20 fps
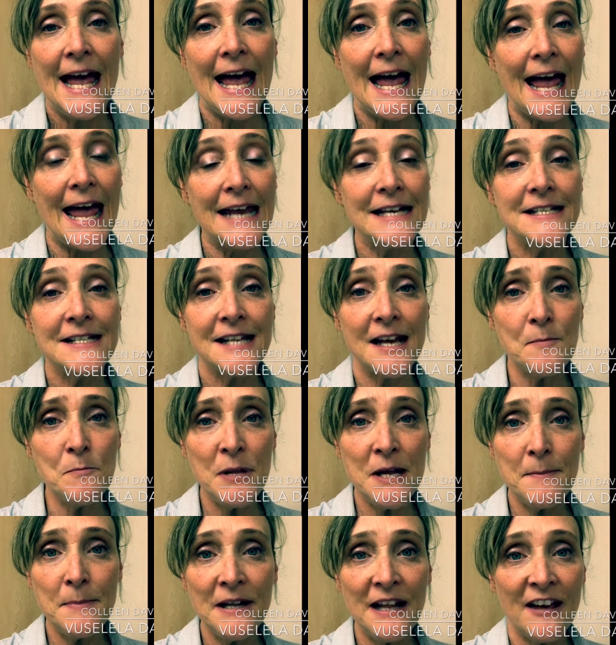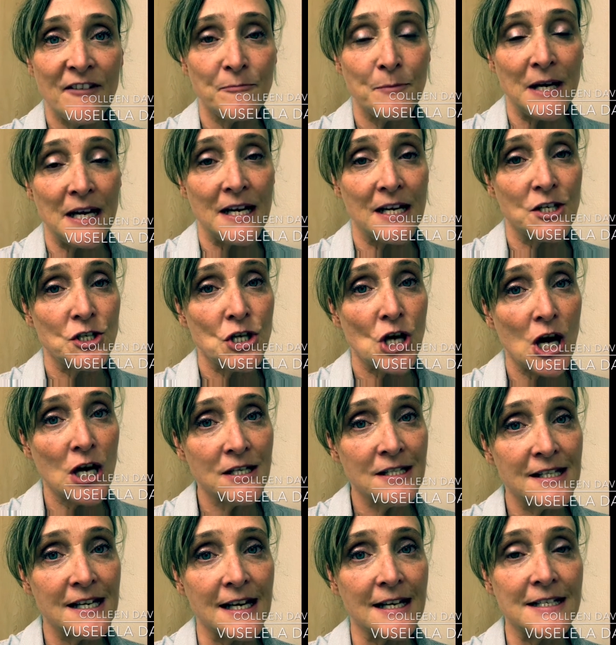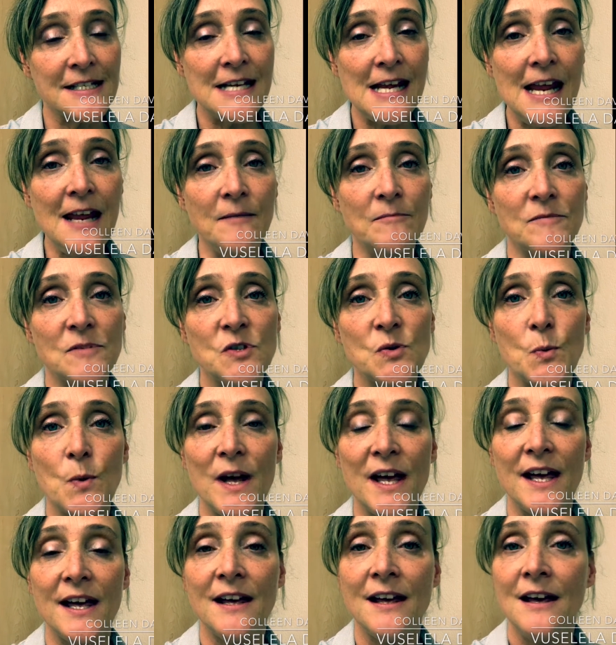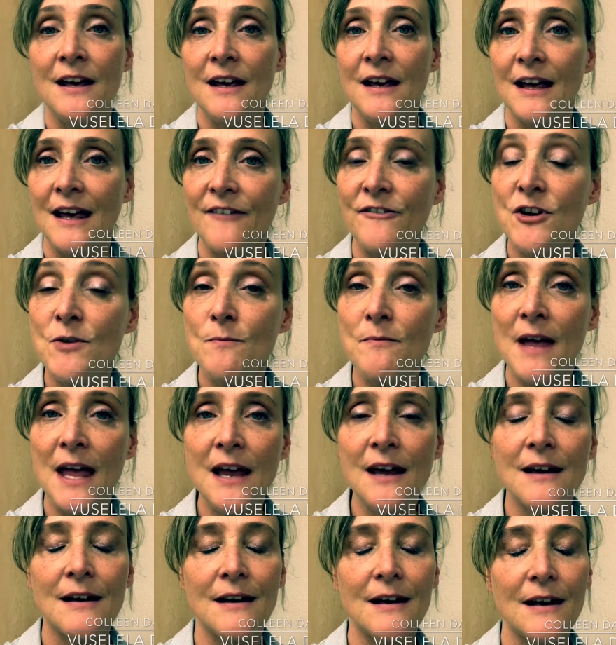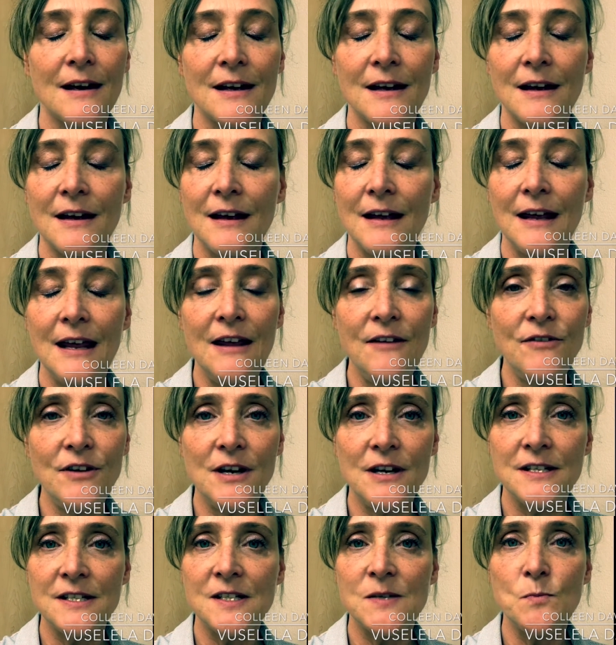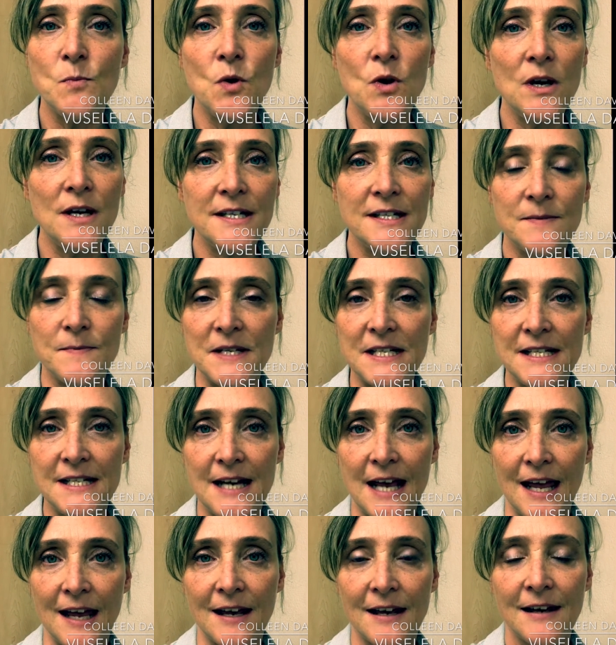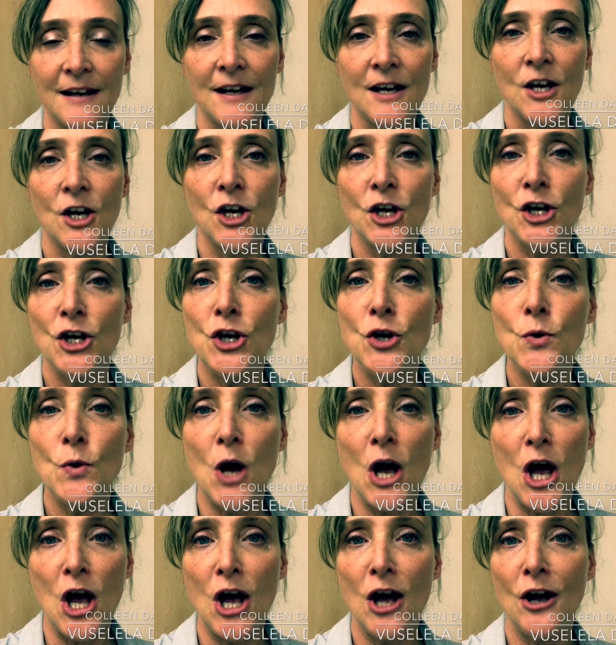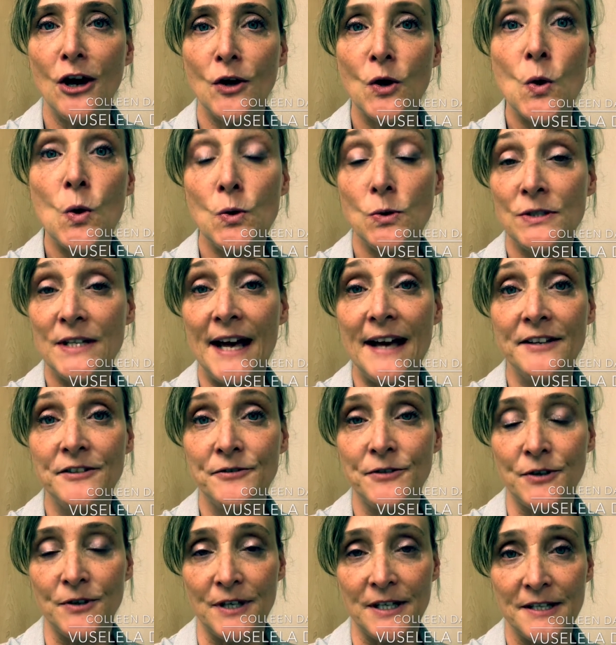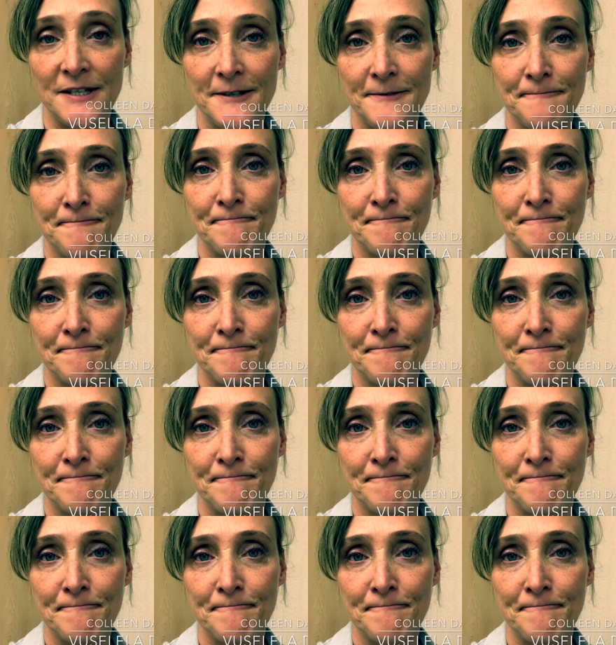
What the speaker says: And some people have been in toxic teams where if you make even a smallest mistake, you are called out for it.